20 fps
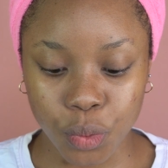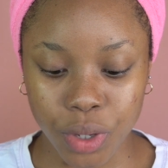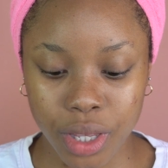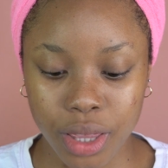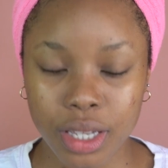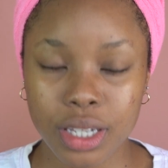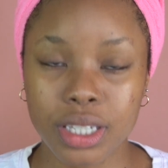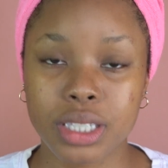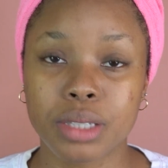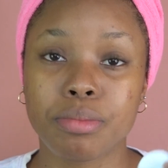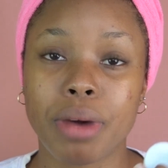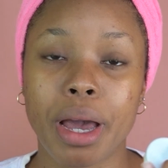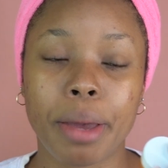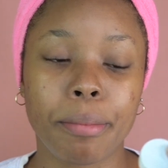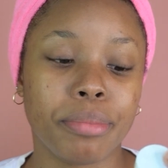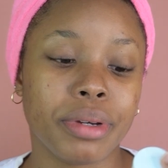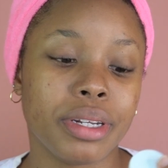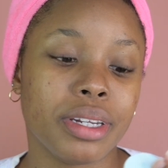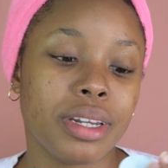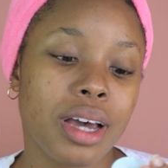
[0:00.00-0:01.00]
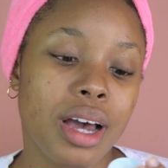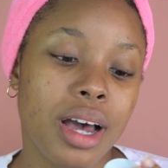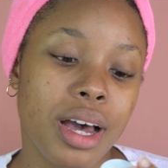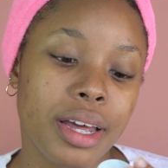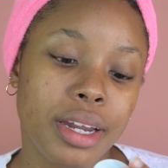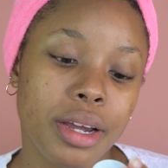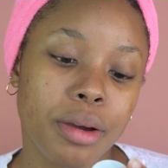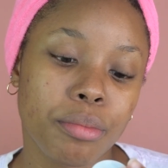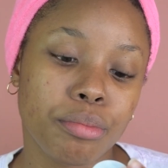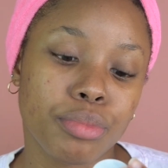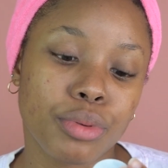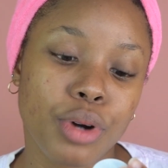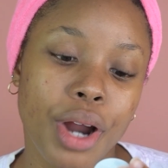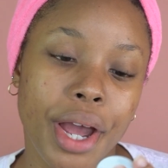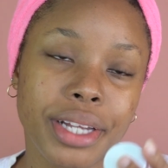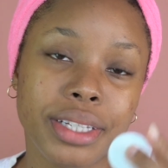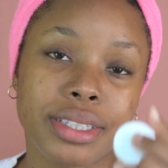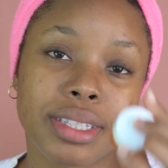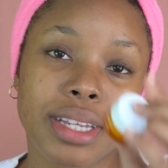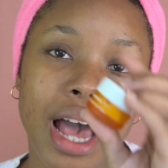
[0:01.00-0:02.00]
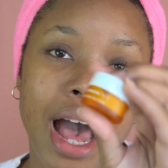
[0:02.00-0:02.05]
with is my Banana Bright